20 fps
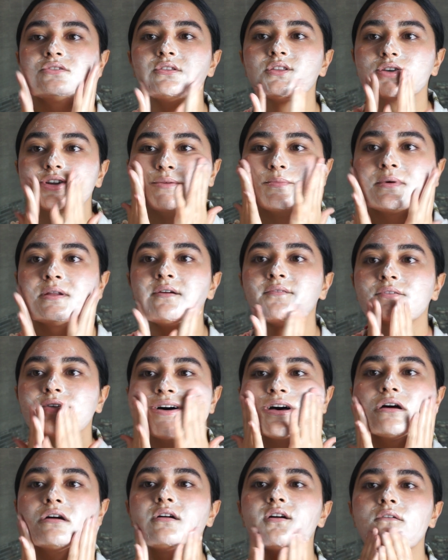a little bit of
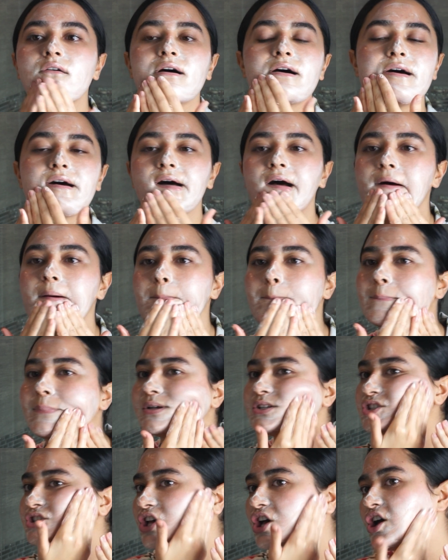a
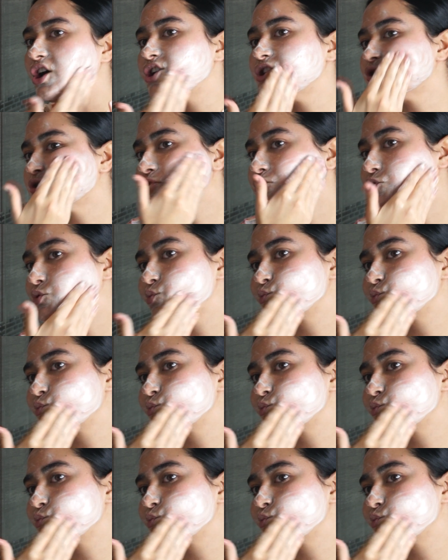massage.